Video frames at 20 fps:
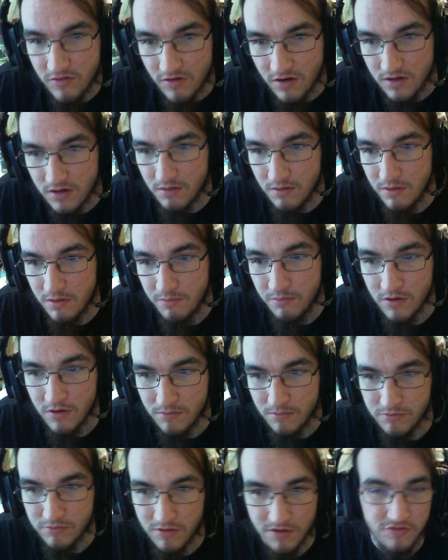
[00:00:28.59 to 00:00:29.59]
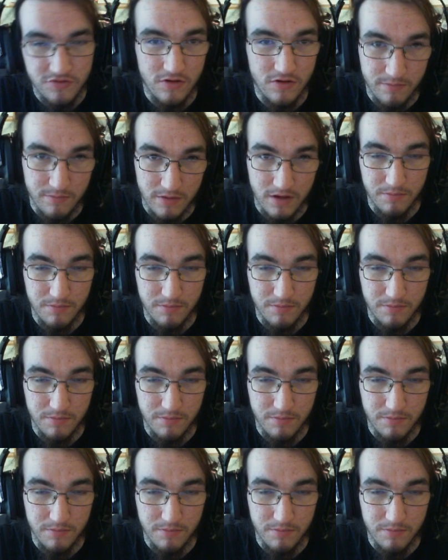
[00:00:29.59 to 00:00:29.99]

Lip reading: are going to be putting pressure on my